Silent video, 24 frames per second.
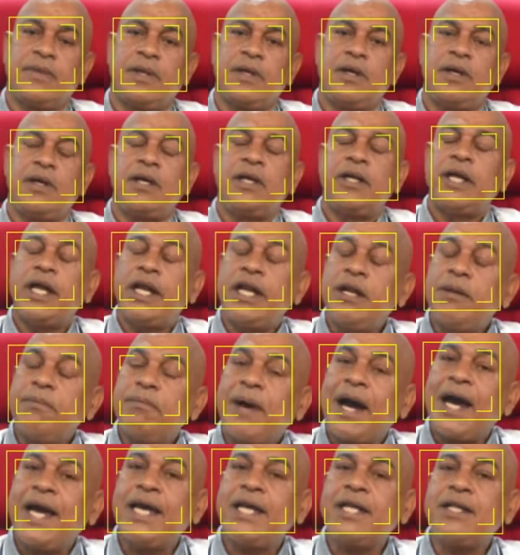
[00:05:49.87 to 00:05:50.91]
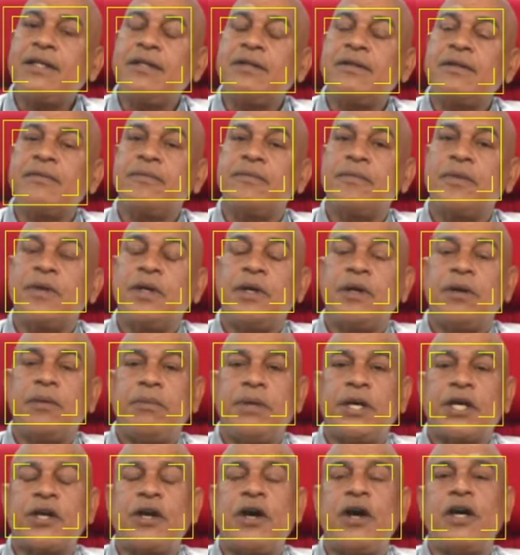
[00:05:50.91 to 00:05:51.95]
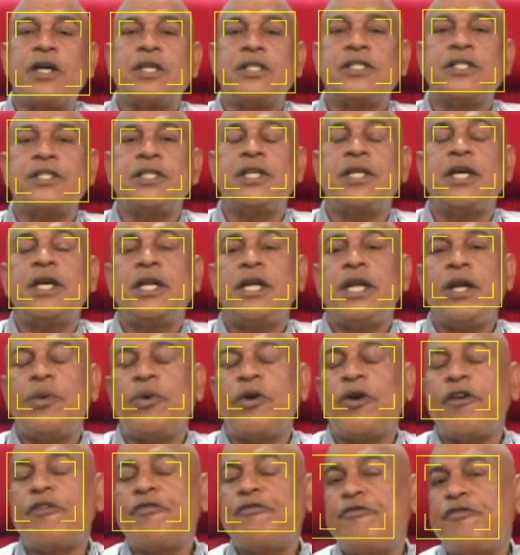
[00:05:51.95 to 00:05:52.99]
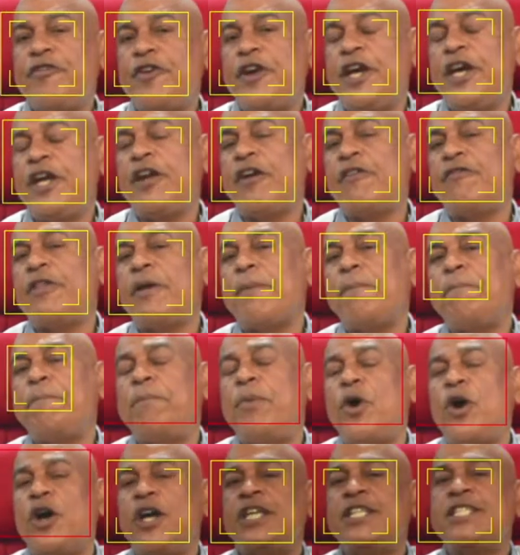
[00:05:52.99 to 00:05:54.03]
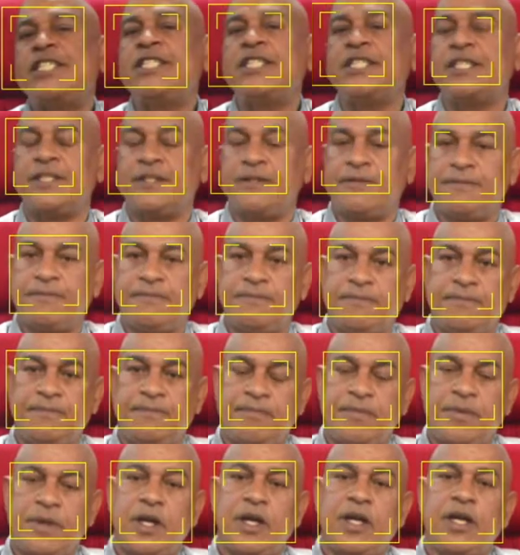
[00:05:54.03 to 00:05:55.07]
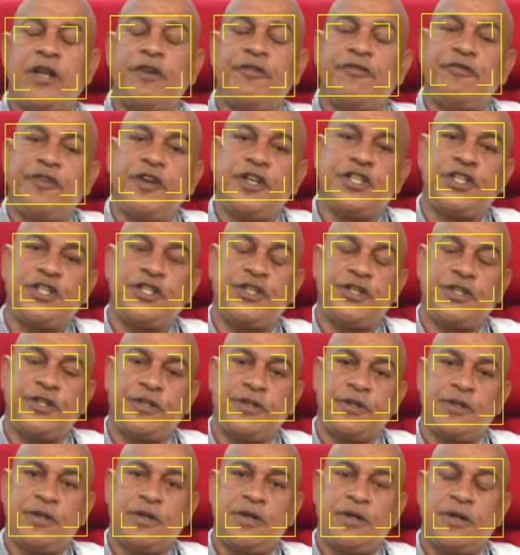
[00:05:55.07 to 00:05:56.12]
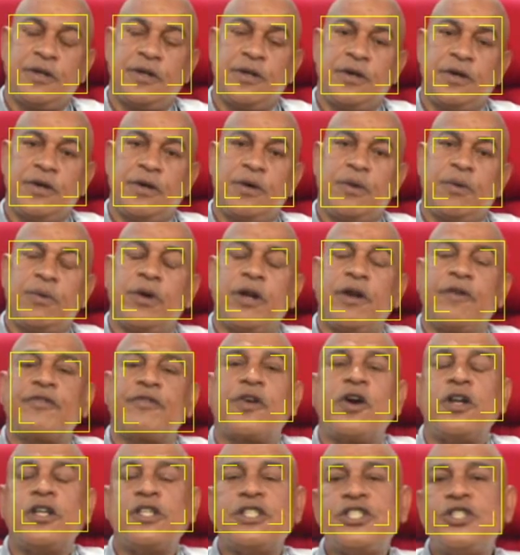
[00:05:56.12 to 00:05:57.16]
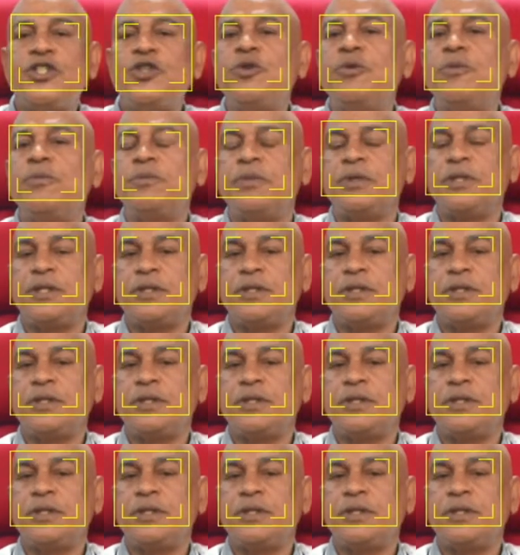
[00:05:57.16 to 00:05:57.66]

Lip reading: They didn't buy it because they were afraid of the poison the fish would have consumed.